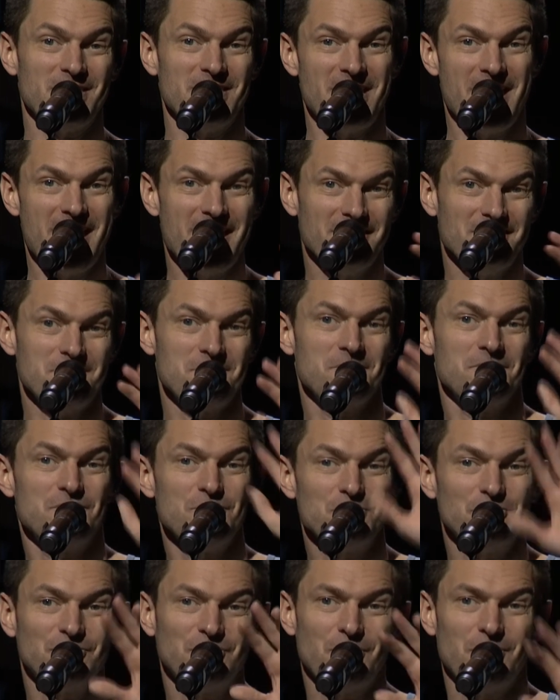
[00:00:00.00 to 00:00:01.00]
yet, you can
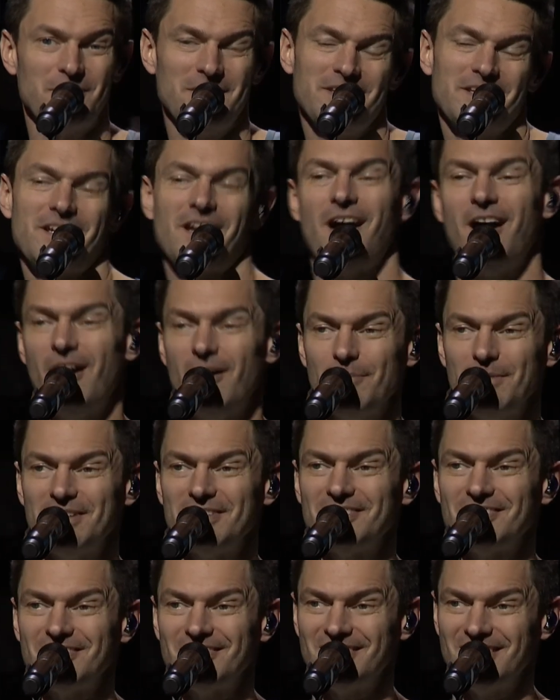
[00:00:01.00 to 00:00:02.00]
do so in the
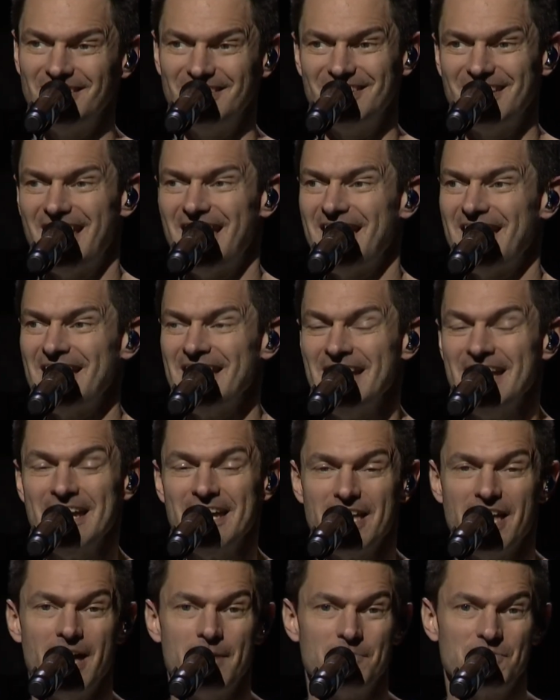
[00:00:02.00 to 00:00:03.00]
Commons today.
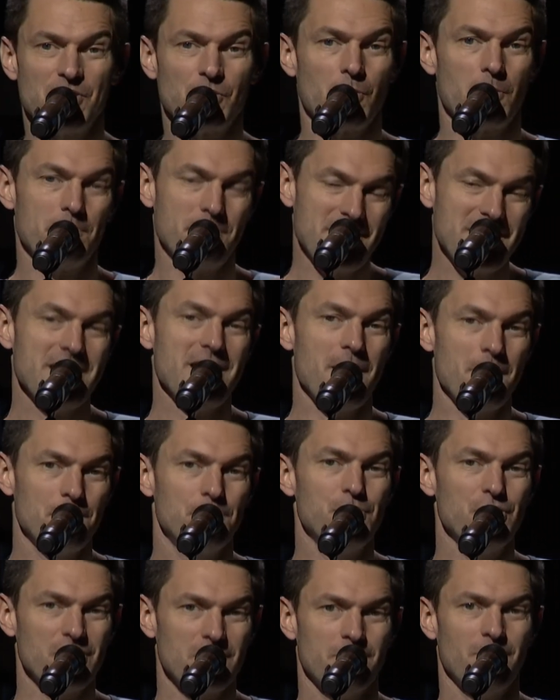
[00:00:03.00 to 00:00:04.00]
Um, there will be a
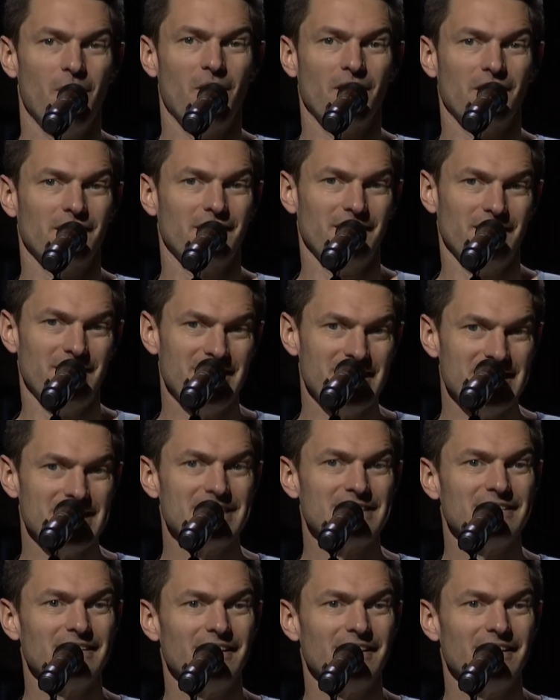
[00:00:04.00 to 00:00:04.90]
bookmark in